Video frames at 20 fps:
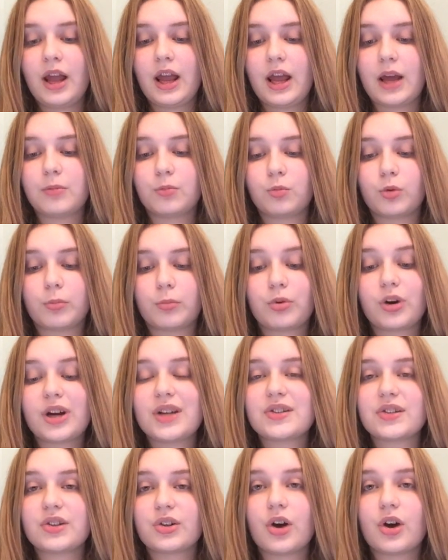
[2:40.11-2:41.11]
and were
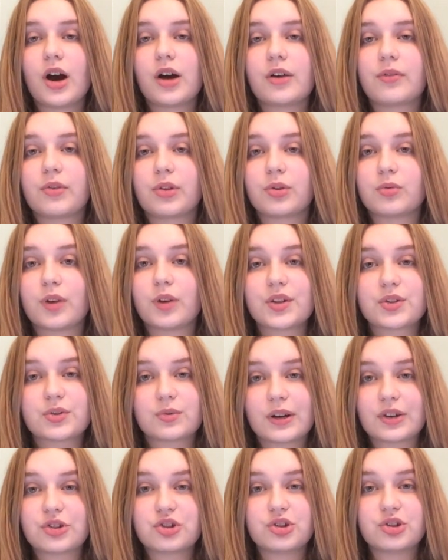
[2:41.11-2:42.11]
praising God for the
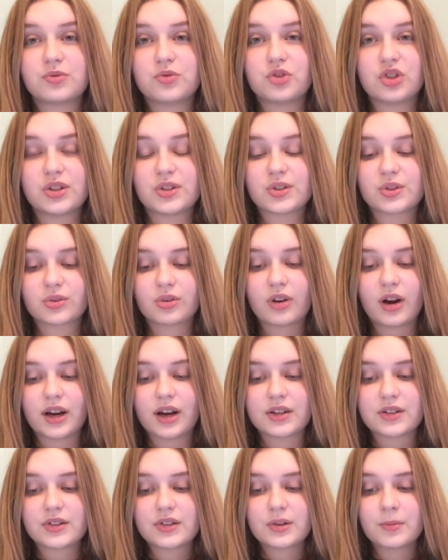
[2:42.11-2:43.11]
resurrection of Jesus
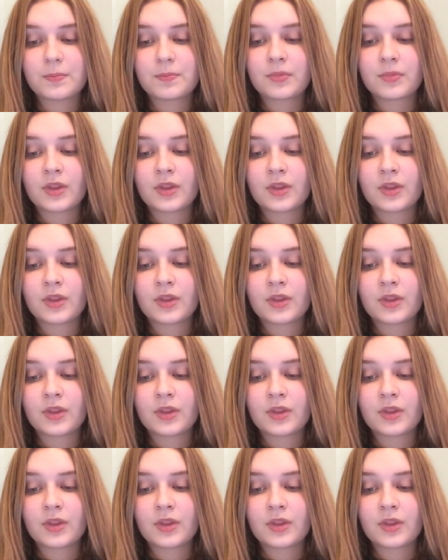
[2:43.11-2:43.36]
Christ.